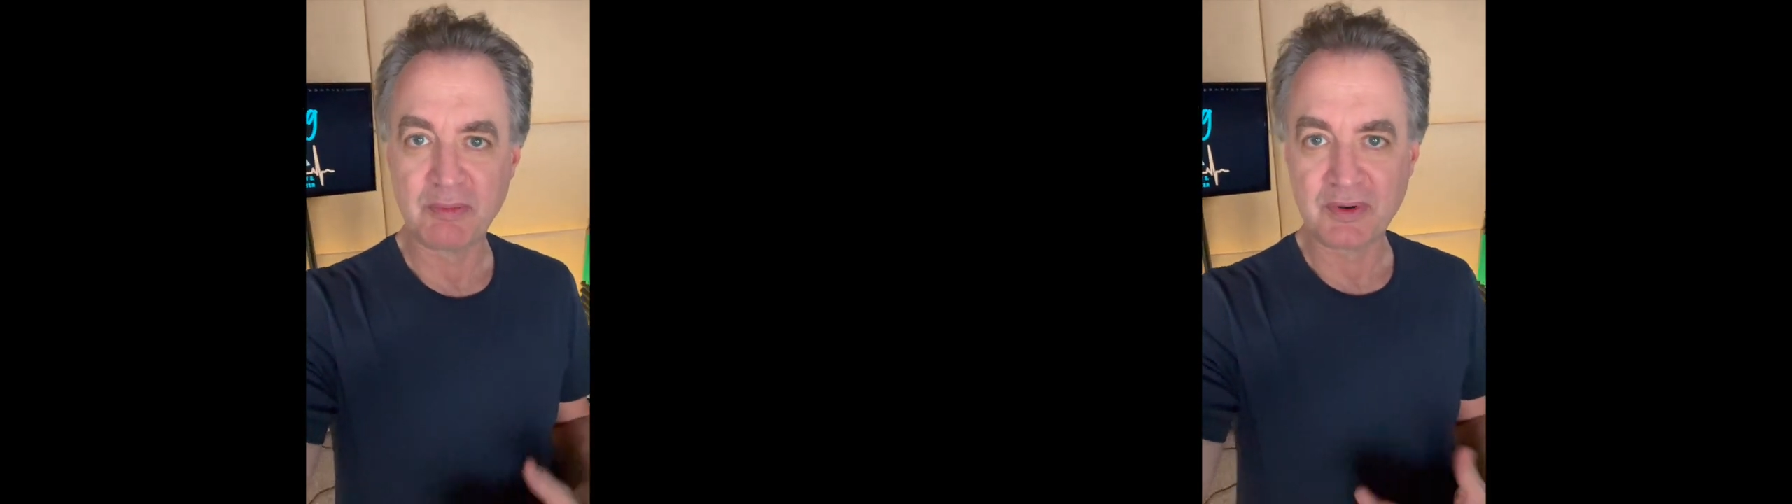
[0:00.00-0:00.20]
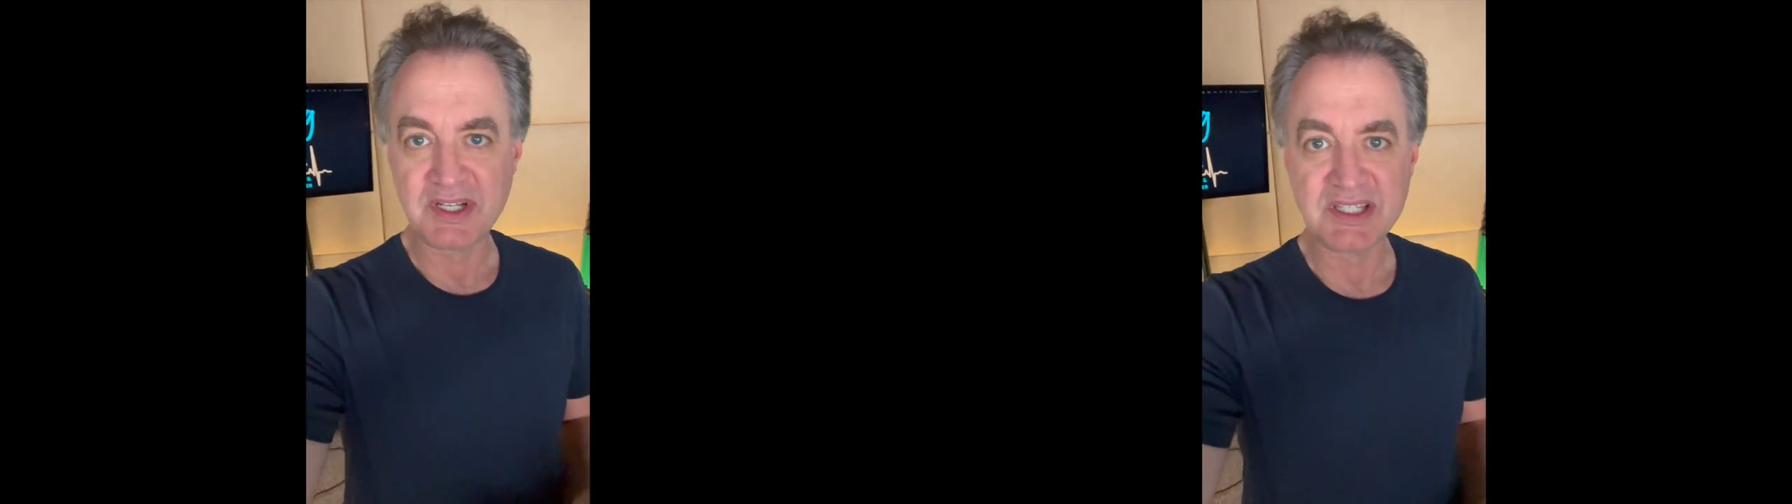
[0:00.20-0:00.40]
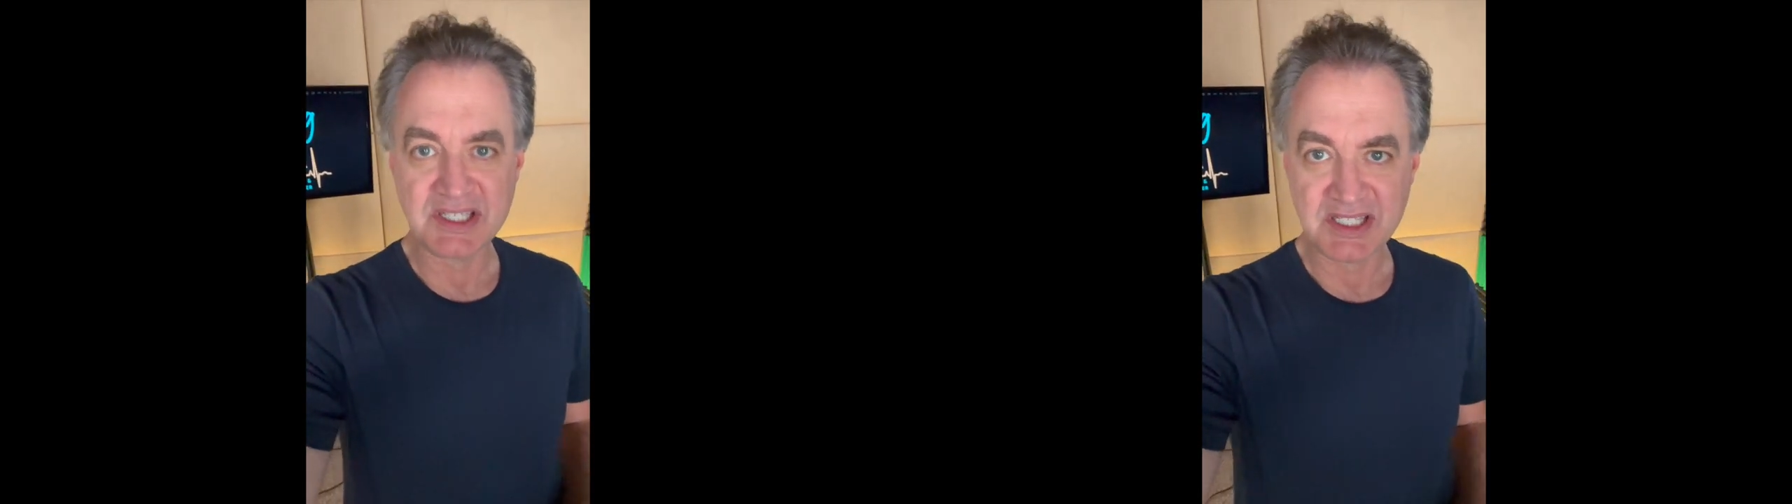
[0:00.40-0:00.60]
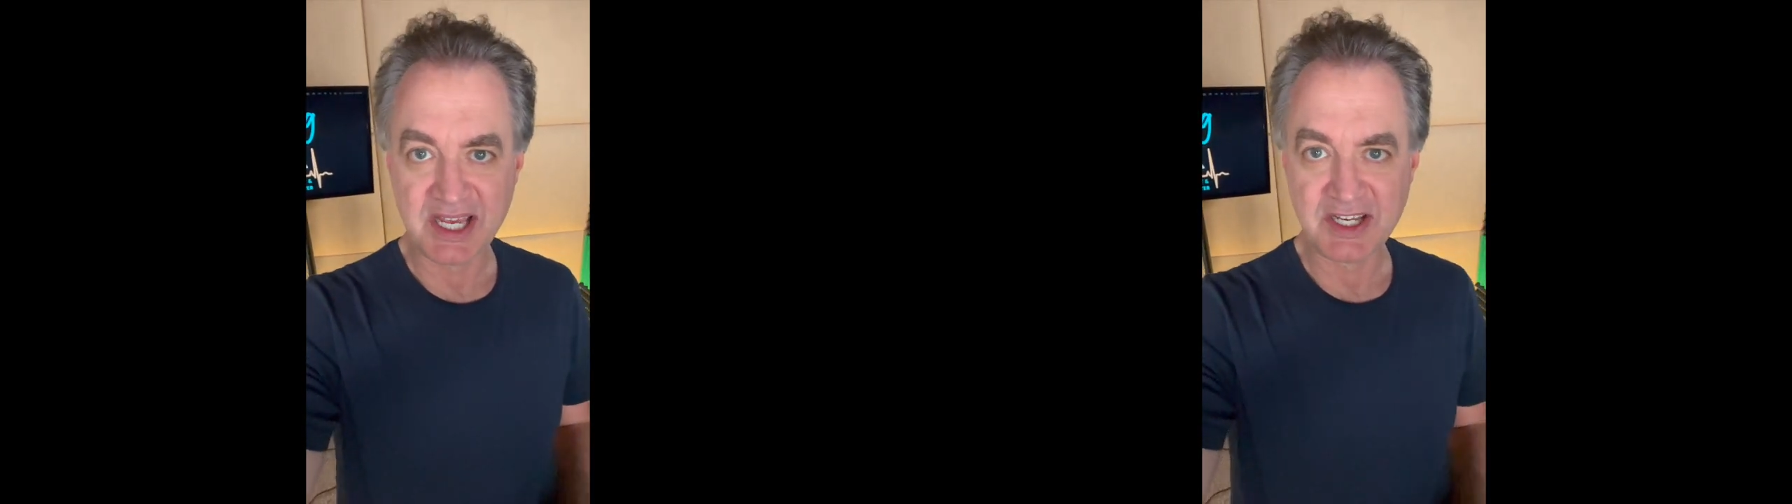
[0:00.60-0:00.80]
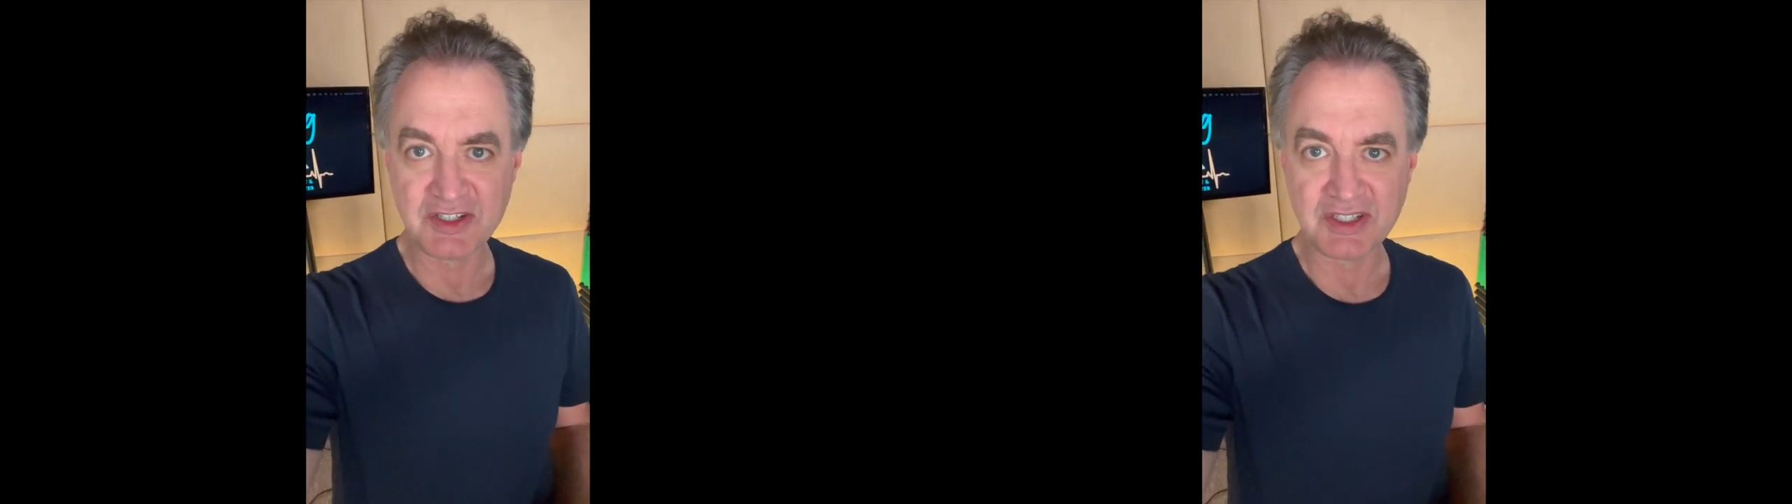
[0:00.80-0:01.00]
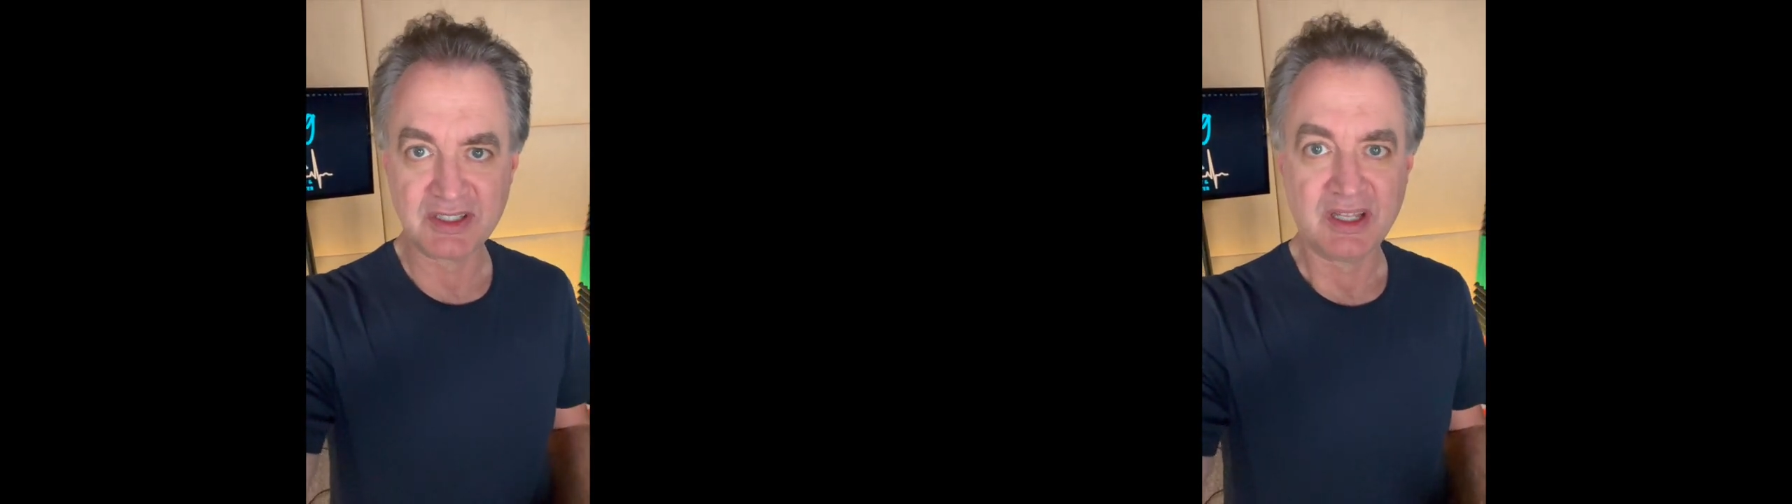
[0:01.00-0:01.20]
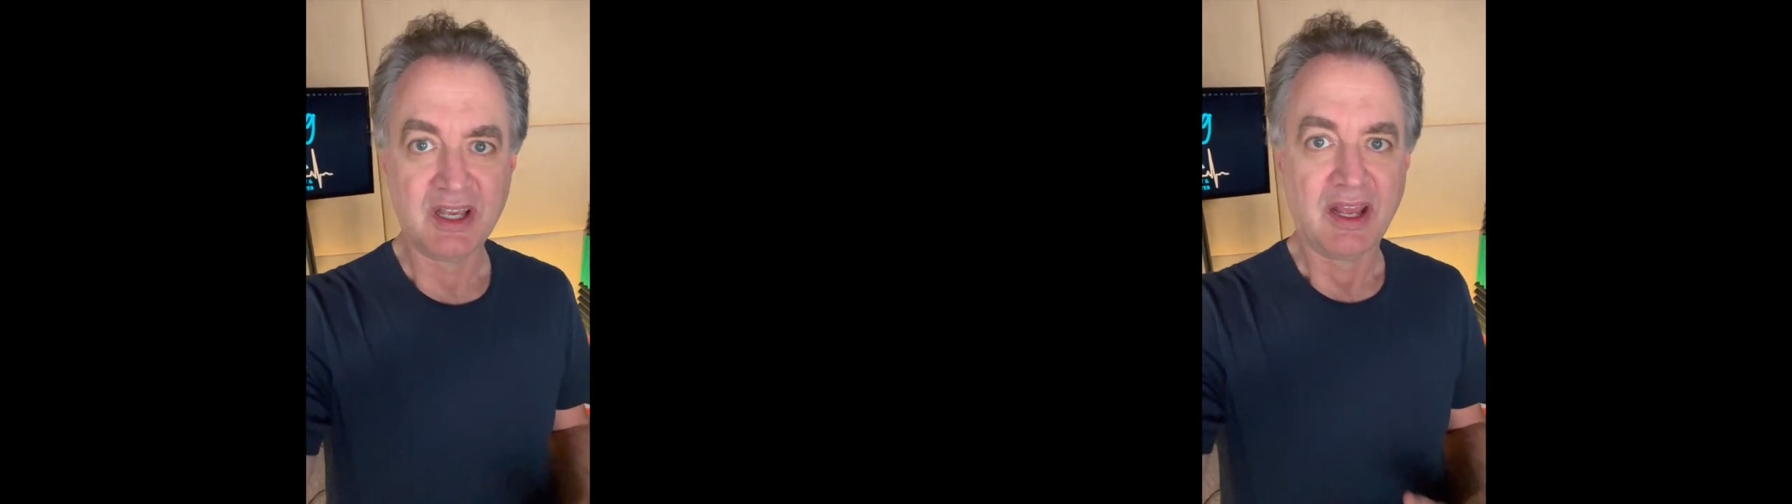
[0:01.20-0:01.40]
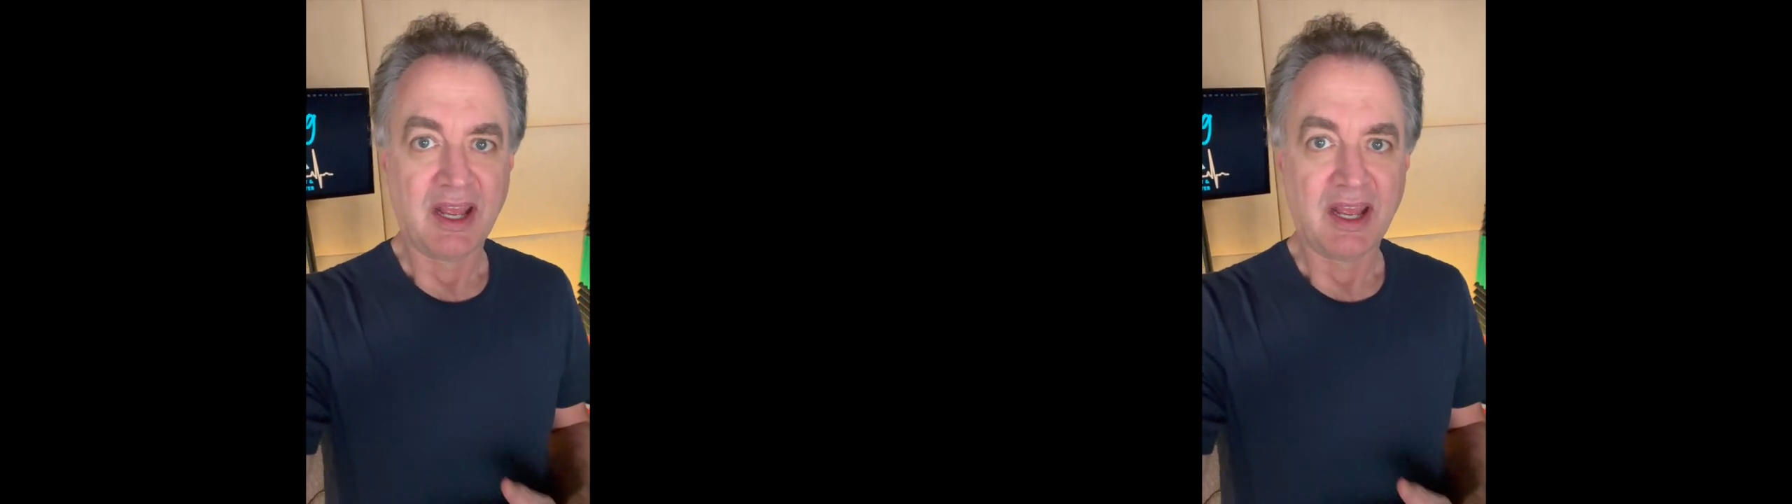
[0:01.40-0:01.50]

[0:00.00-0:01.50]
presentation